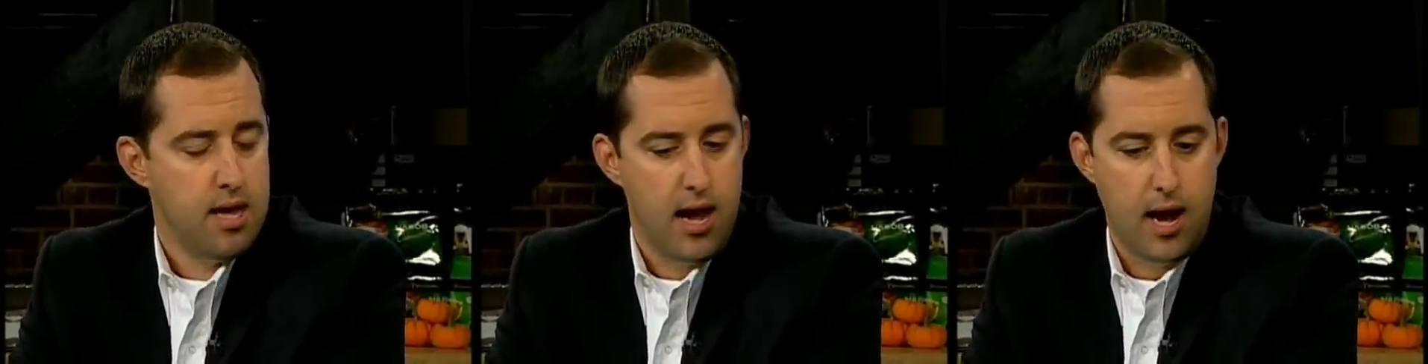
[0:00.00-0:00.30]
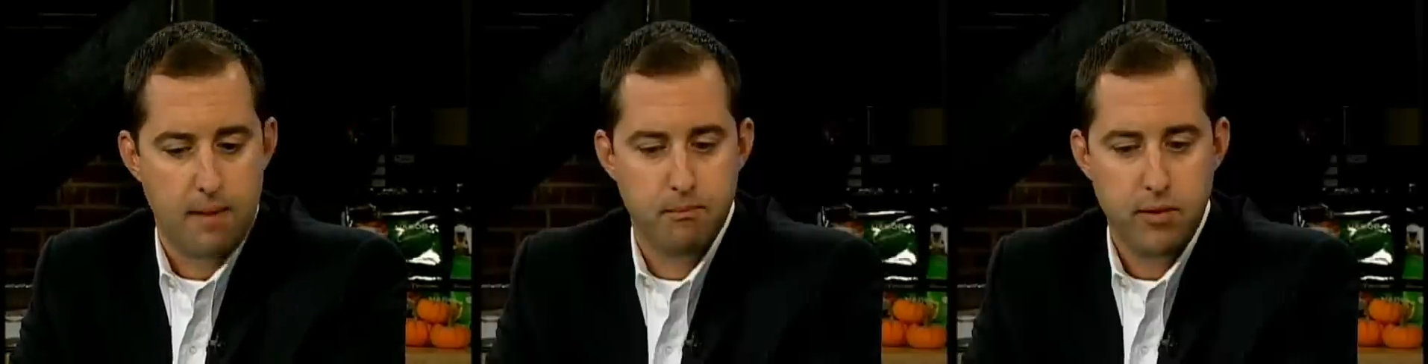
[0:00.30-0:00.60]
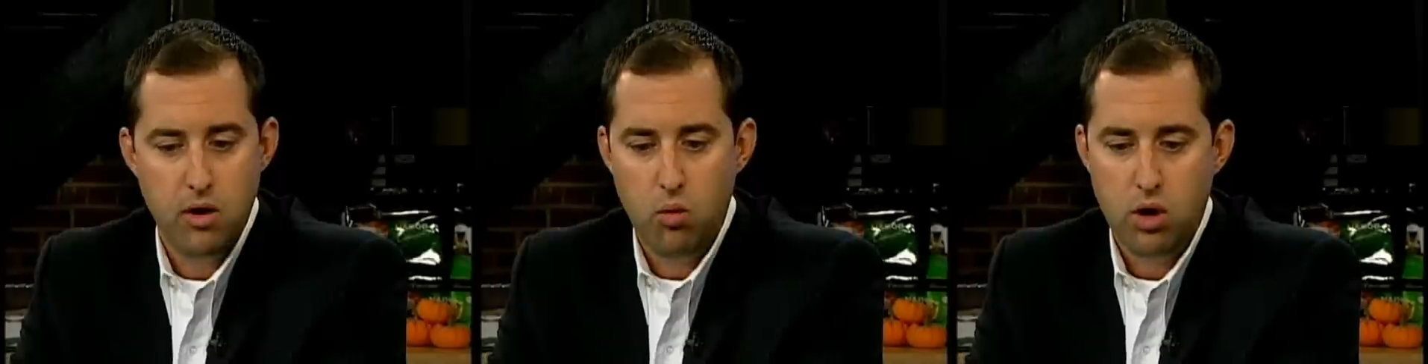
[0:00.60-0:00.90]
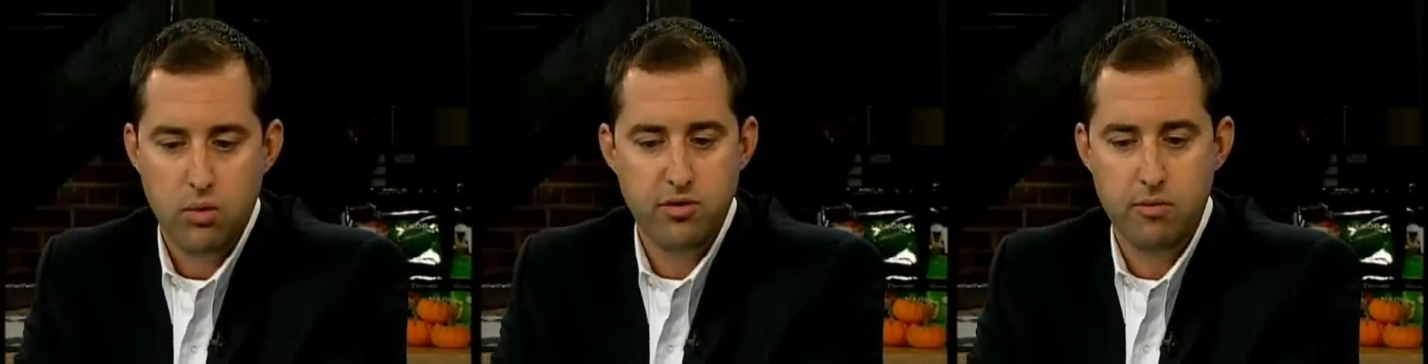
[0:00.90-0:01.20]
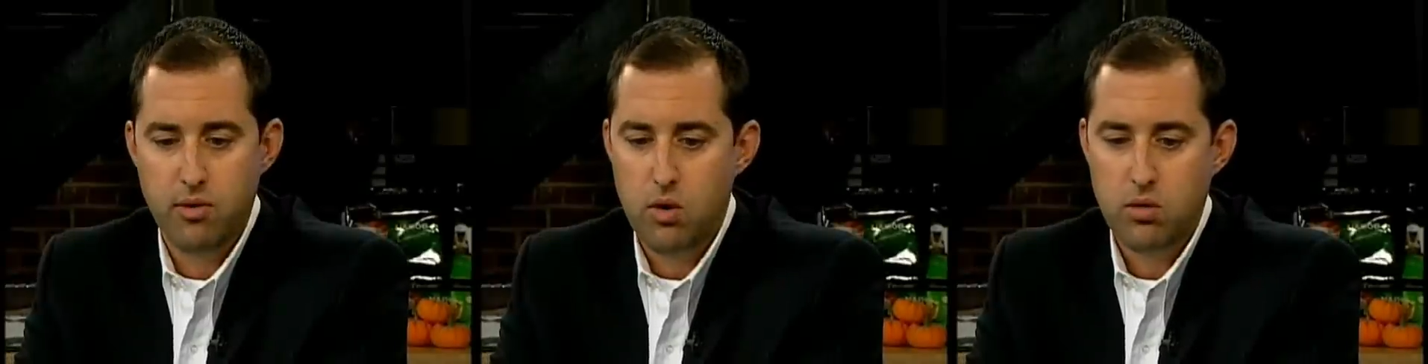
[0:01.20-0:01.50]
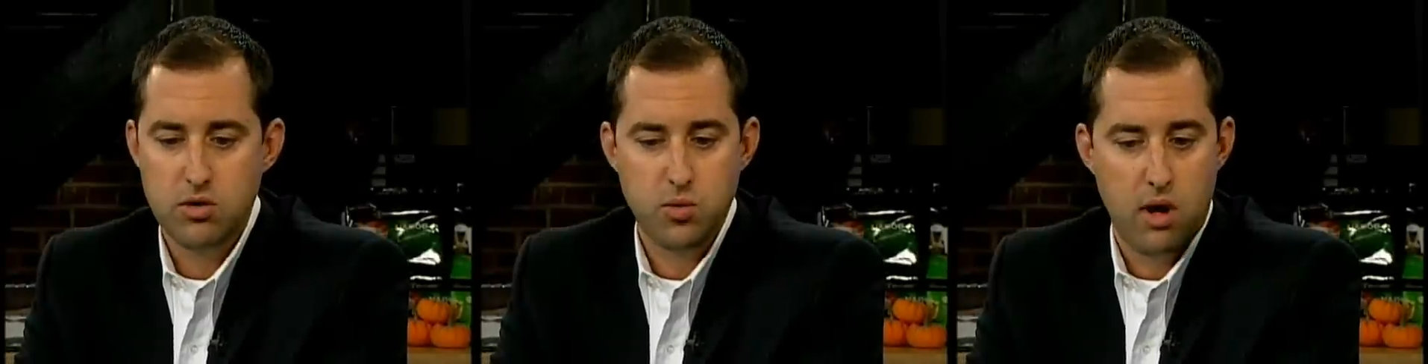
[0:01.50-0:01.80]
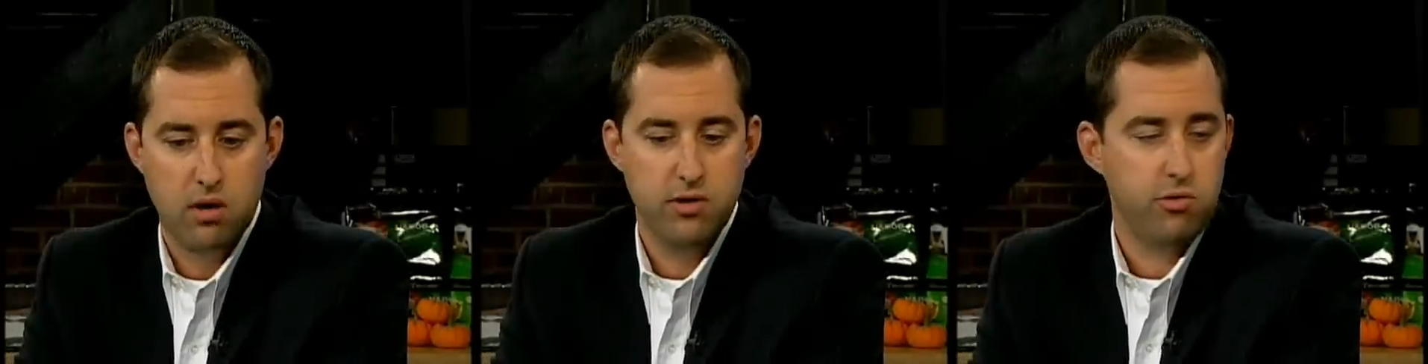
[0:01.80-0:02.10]
Work with your broker as
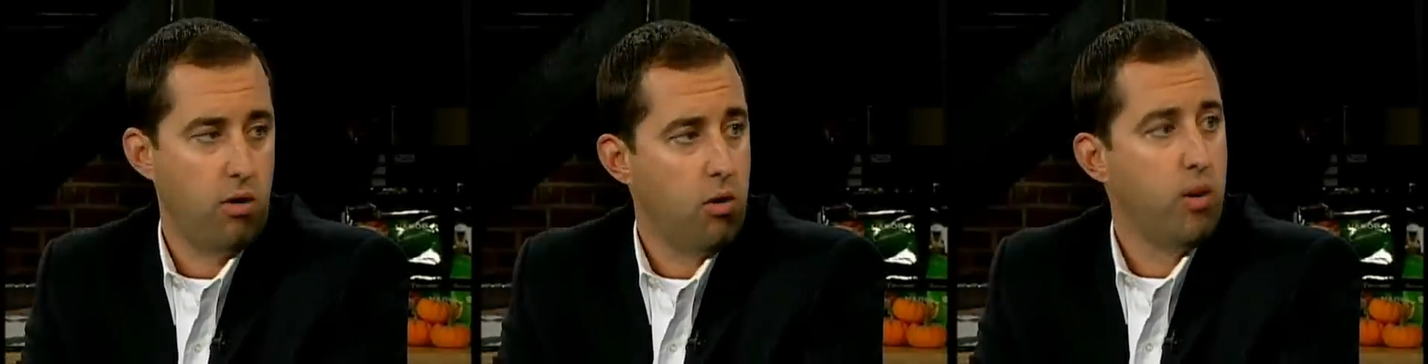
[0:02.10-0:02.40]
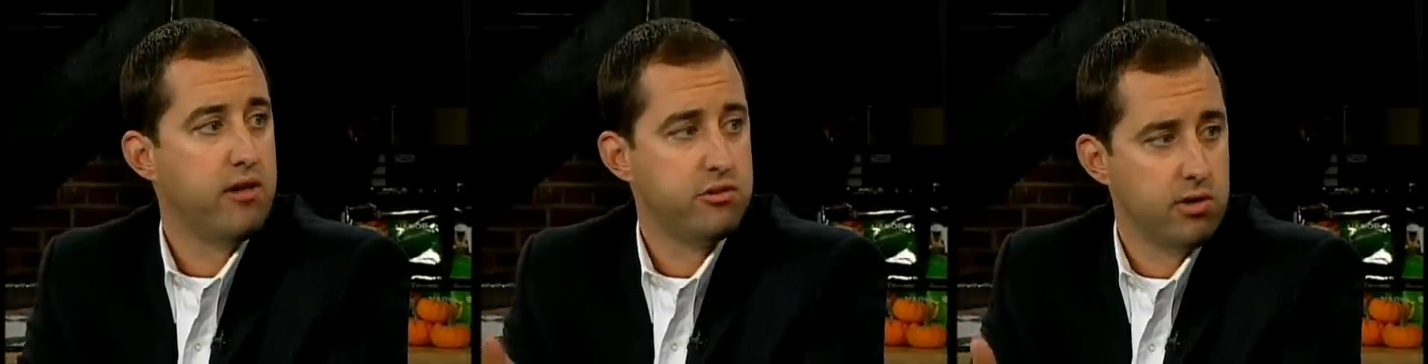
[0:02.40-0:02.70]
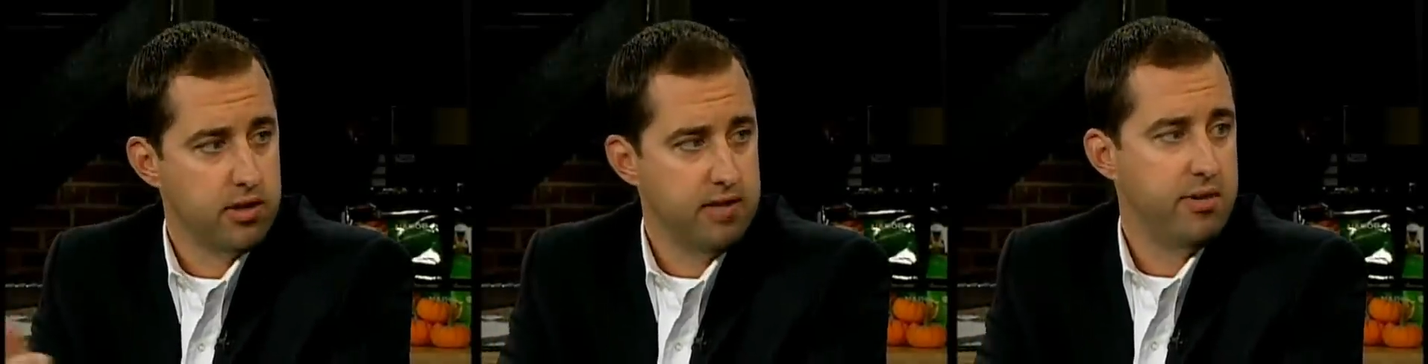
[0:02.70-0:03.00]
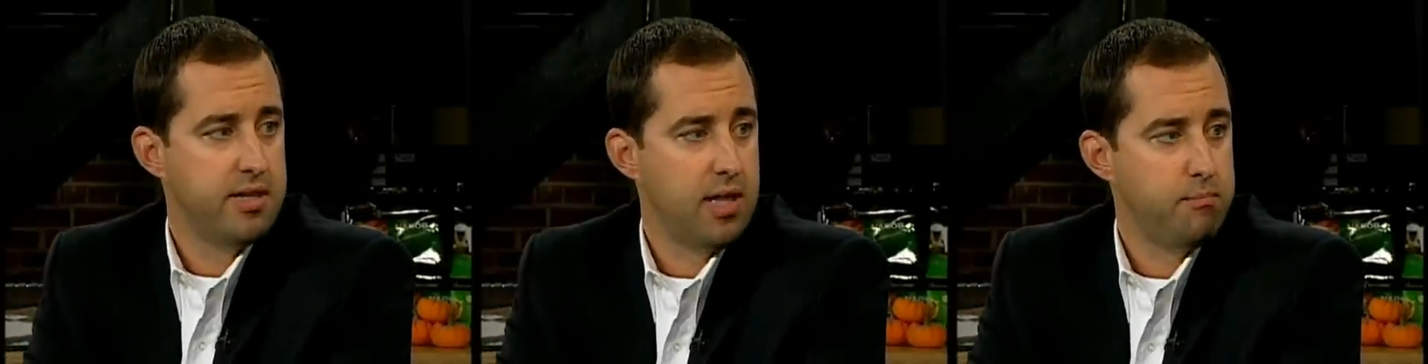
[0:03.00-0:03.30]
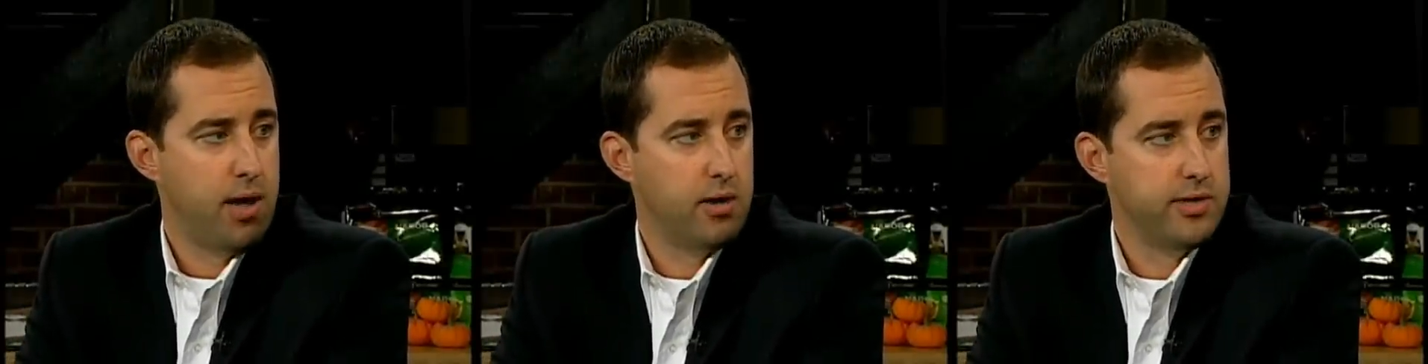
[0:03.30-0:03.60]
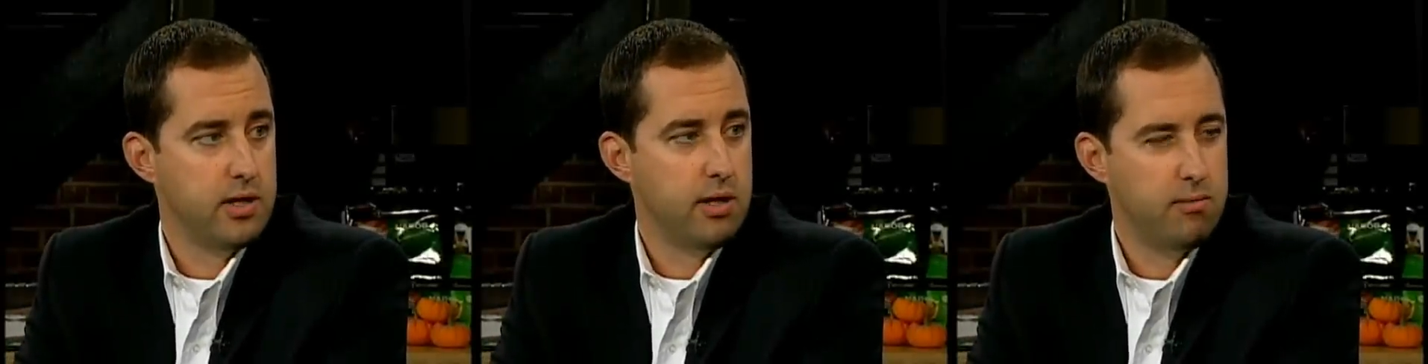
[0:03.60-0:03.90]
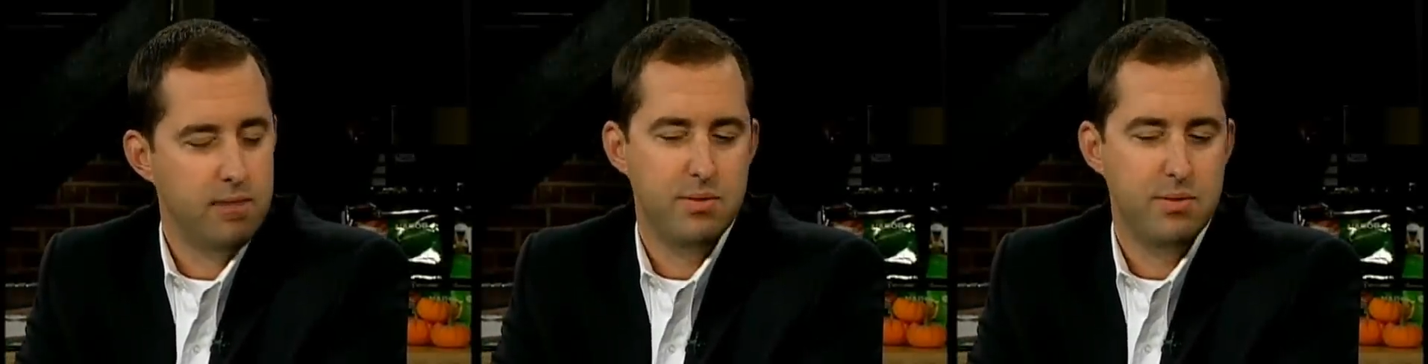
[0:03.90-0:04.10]
well, because there are ways to alleviate that penalty a little bit,